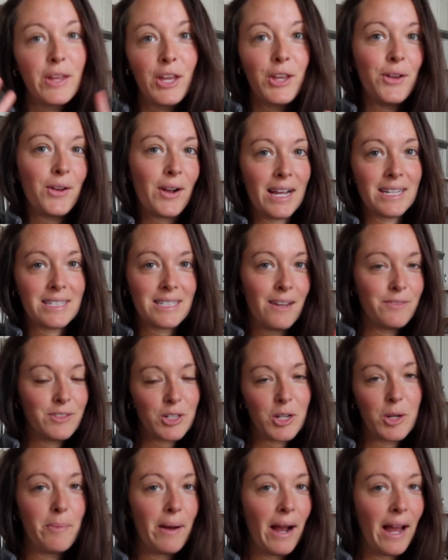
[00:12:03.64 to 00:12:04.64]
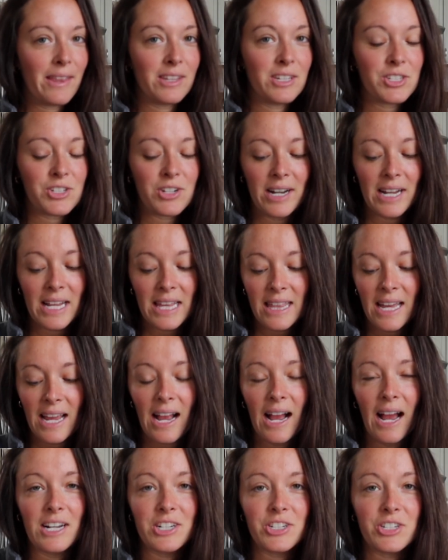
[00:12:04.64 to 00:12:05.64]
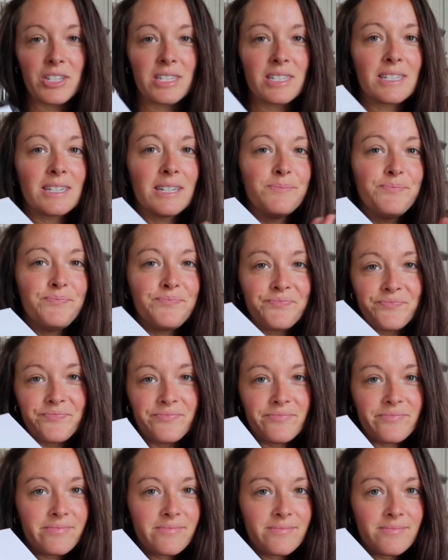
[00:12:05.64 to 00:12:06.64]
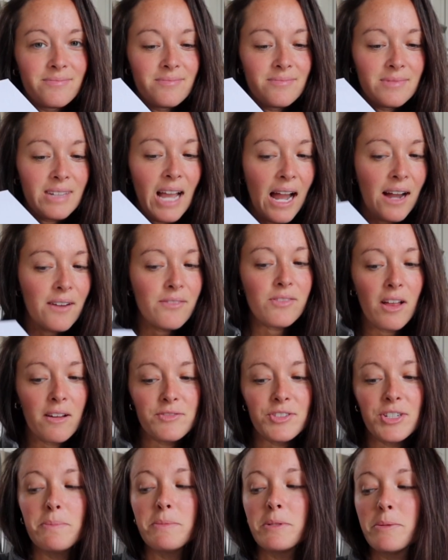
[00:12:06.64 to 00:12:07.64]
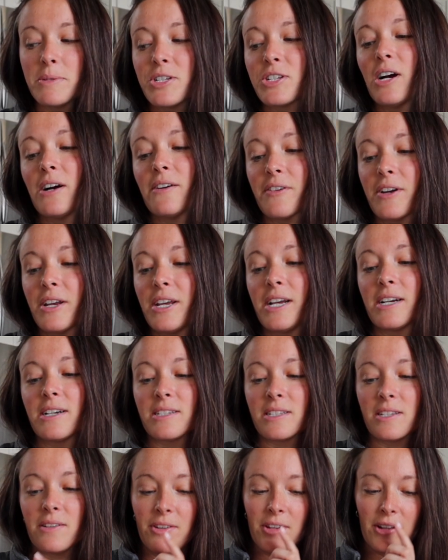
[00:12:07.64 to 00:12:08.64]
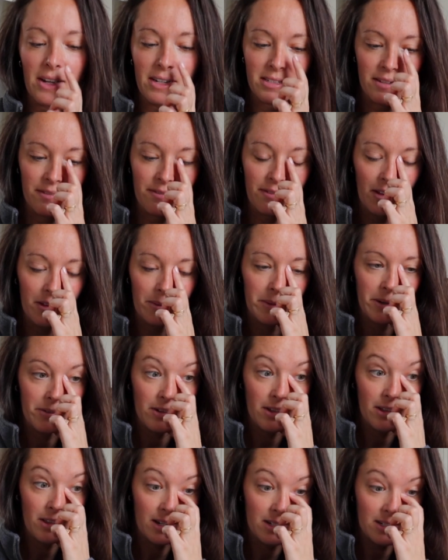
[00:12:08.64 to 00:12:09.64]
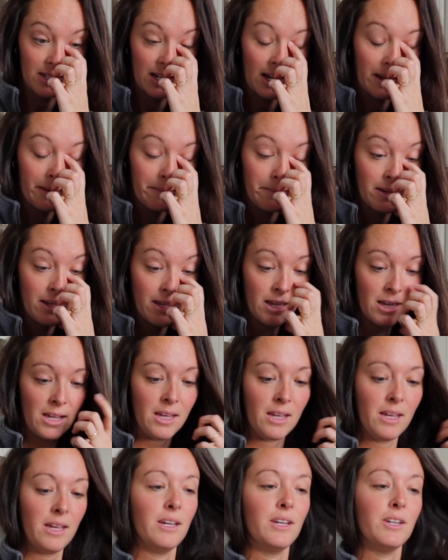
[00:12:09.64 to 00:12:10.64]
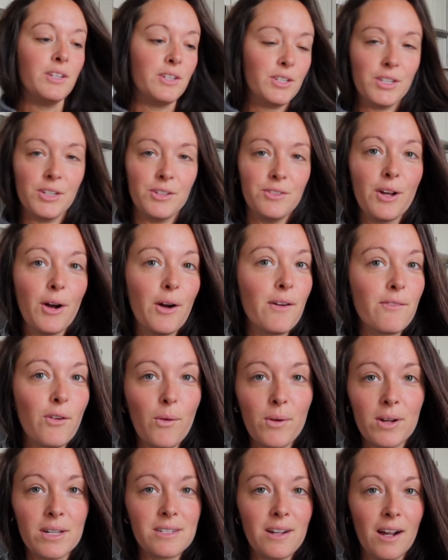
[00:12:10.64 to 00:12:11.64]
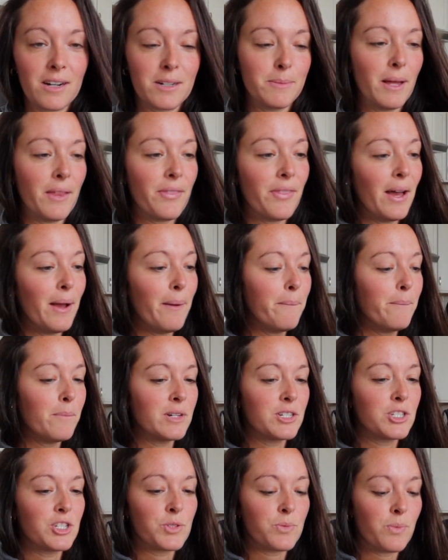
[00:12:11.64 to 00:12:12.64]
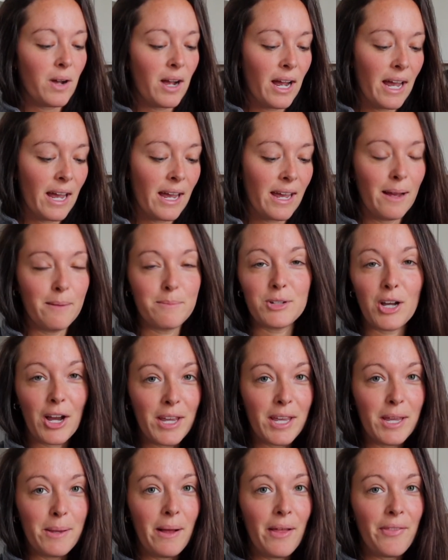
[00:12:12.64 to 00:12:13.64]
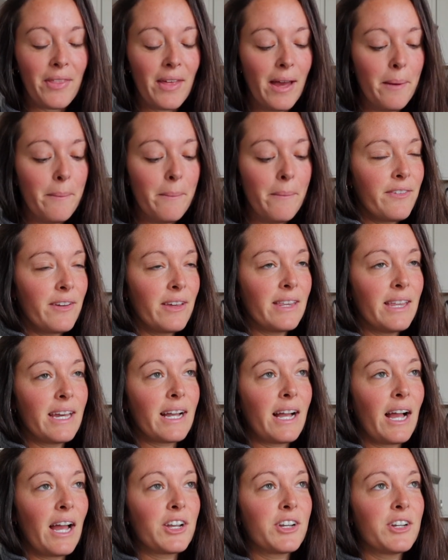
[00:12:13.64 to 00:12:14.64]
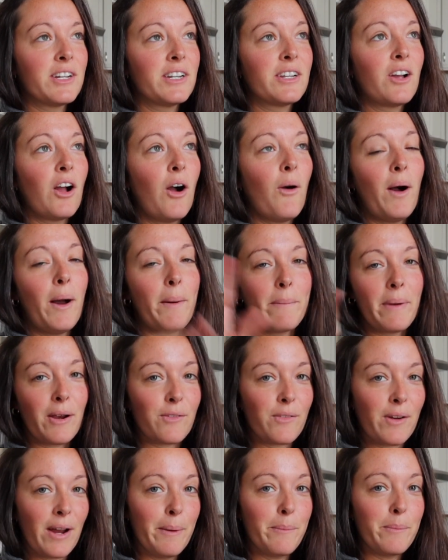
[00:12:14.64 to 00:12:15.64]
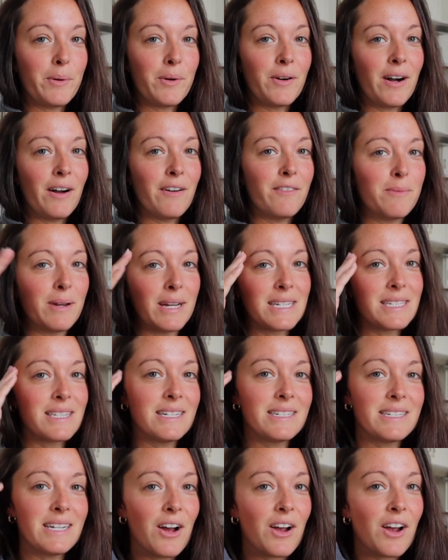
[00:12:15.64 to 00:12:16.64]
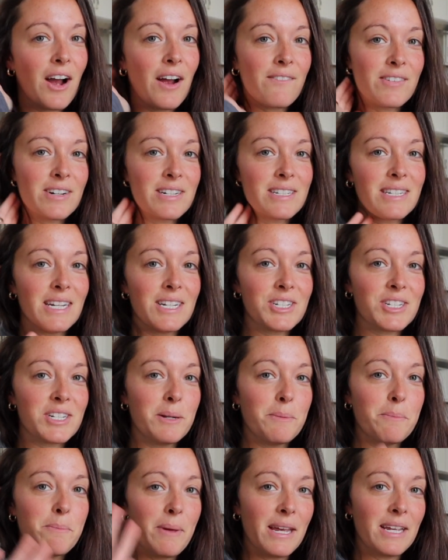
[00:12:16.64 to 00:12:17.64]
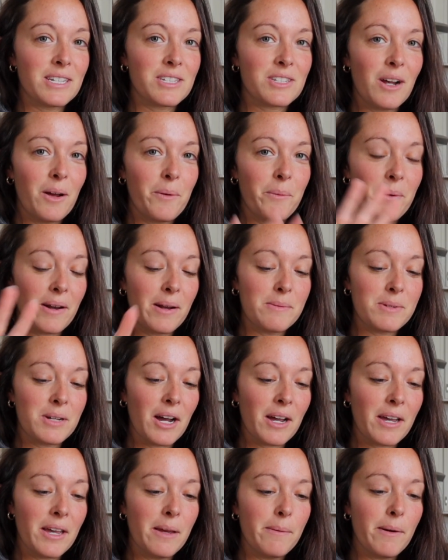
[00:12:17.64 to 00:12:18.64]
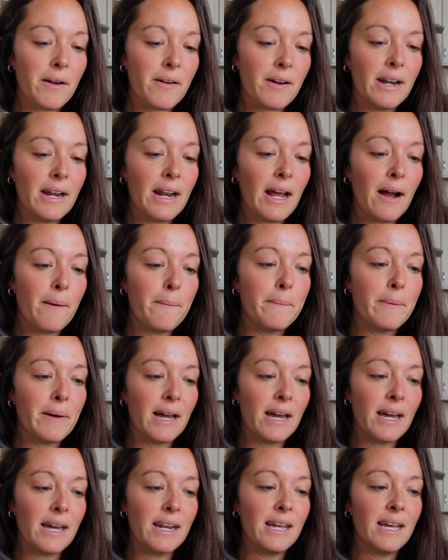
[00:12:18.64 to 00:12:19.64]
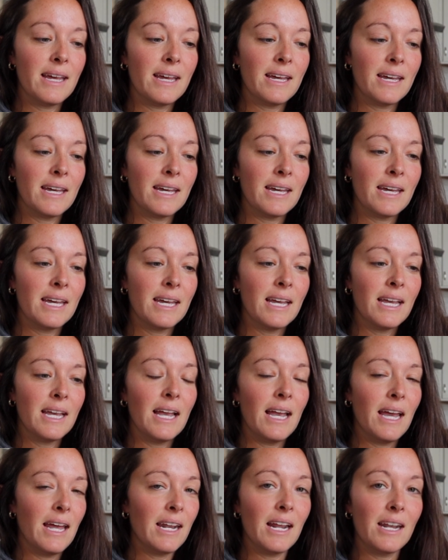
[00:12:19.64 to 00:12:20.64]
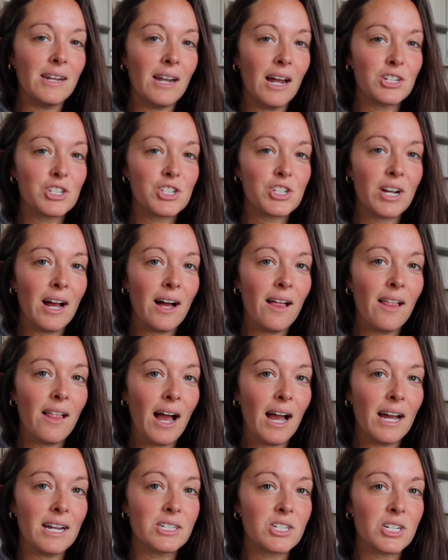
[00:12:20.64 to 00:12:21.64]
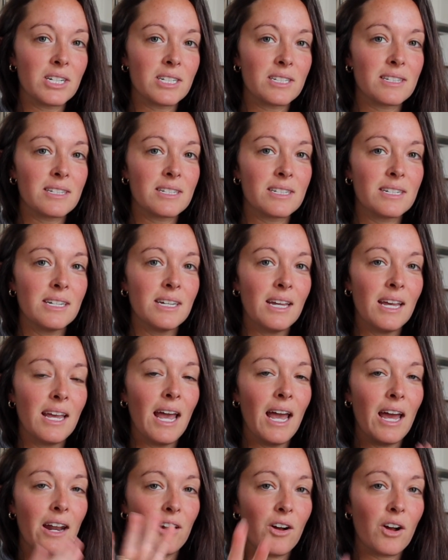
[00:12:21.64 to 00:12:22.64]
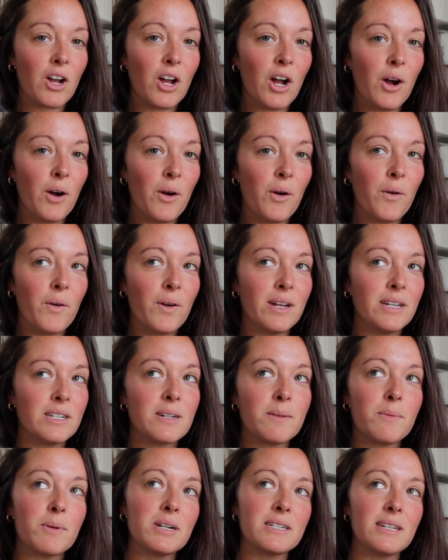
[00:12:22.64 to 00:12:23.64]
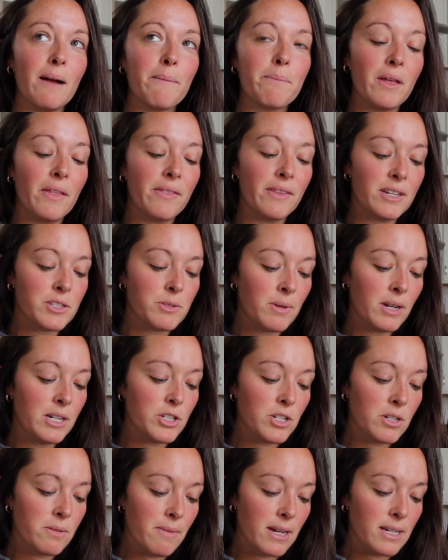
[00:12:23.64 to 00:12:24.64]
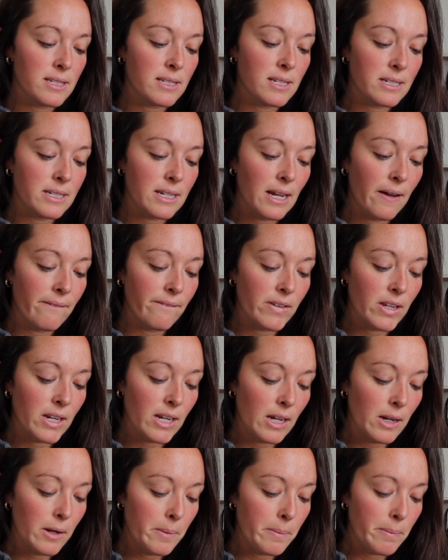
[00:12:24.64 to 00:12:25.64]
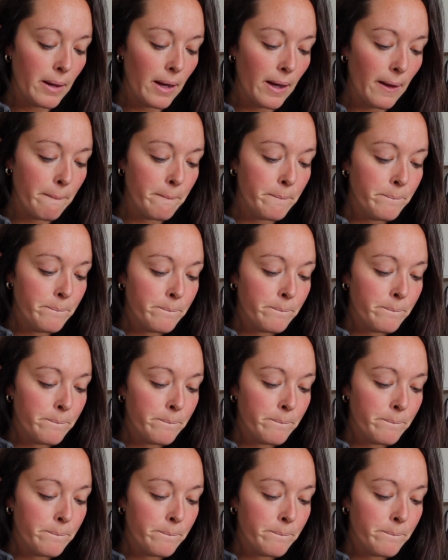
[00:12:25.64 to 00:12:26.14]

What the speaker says: you guys have to go buy this or anything. I just have loved James Michel for years. If you guys have followed me for a long time, you know I've always talked about them, which is why I'm talking about them. I feel like I could go on my ramble of my sit down conversation based on what I'm talking about right now, but in a nutshell, and I'll go into more depth on this when I do my sit down video, but